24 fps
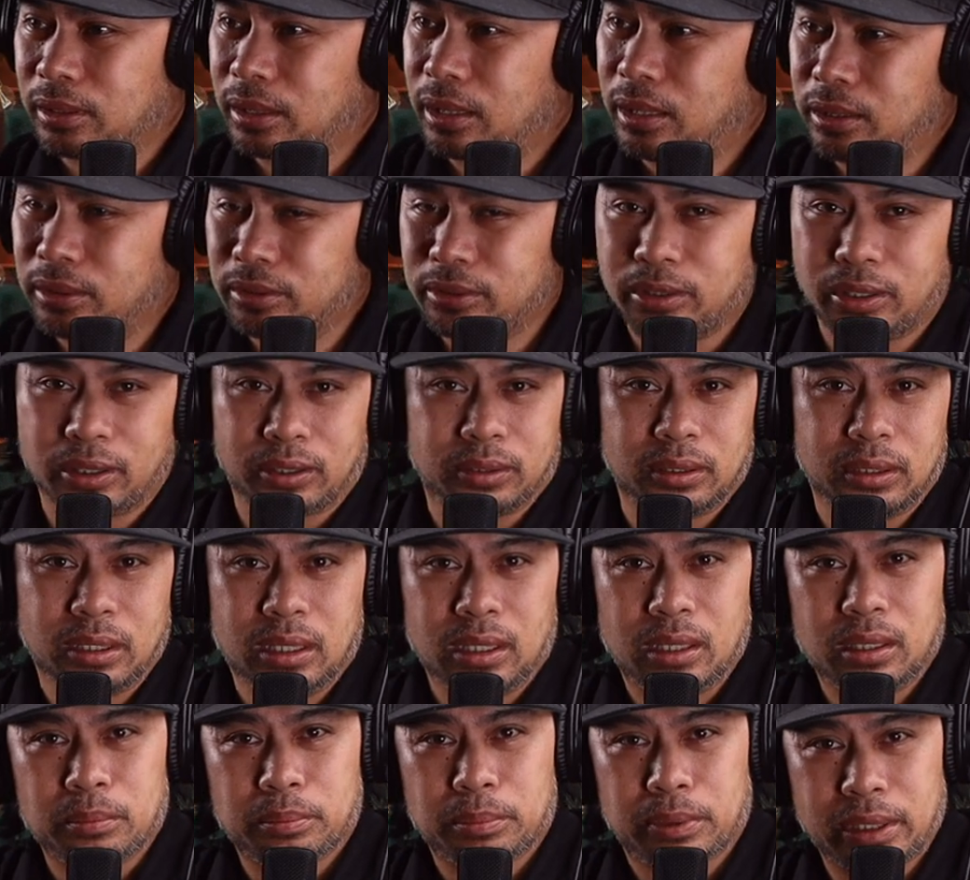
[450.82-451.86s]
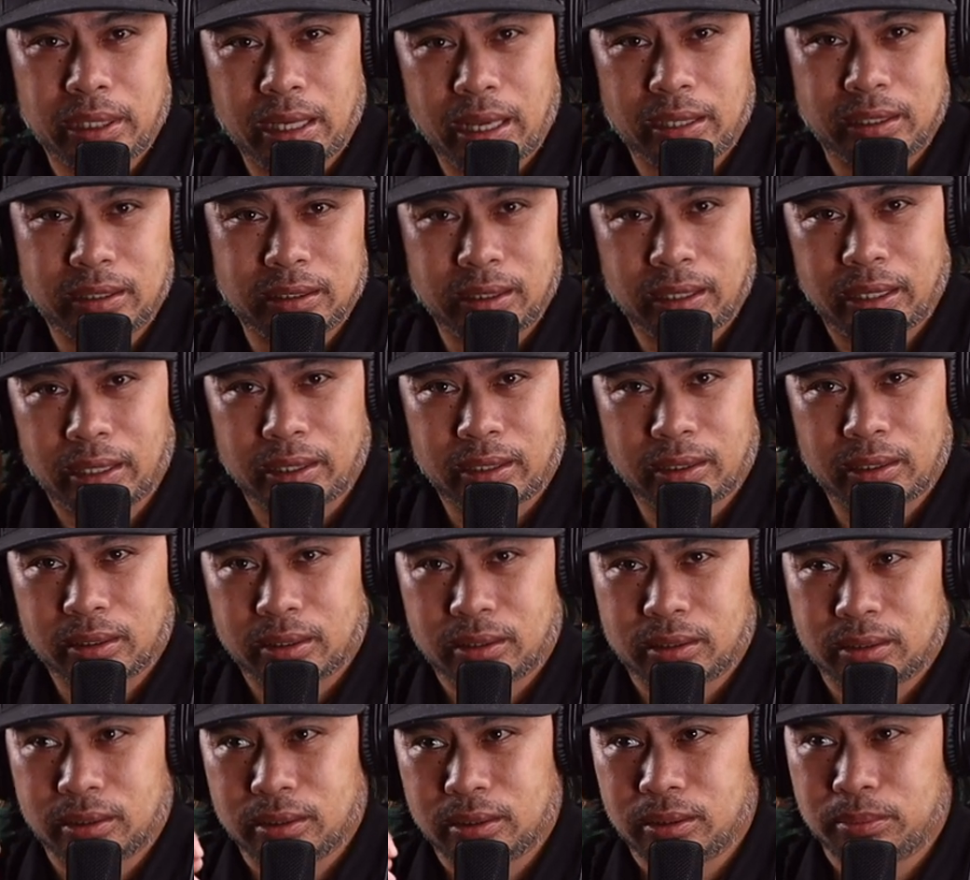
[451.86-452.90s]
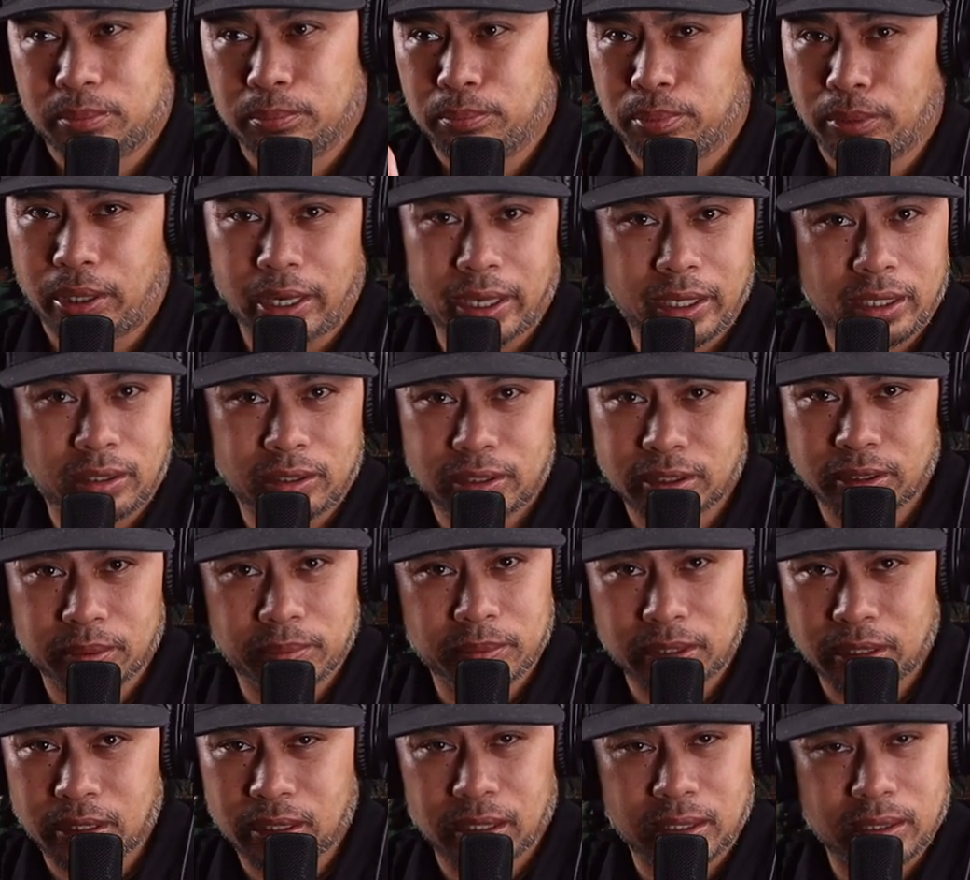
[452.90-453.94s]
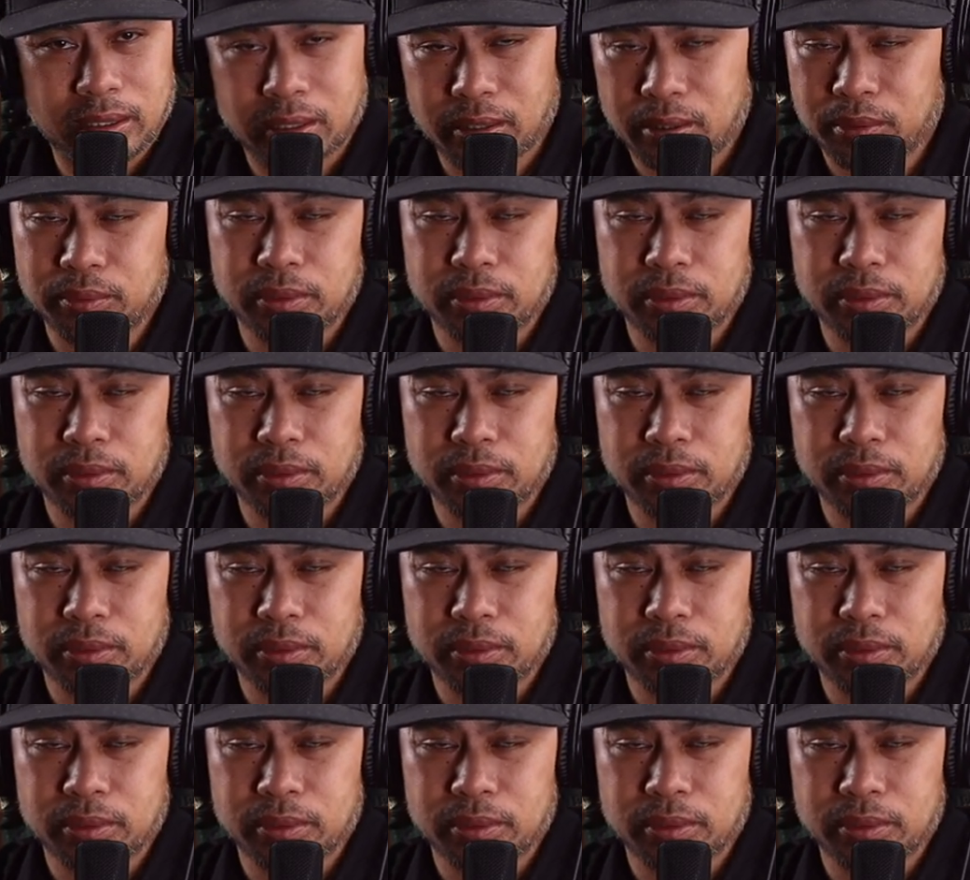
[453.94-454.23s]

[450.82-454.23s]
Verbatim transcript: I don't know banana like bread or something like that.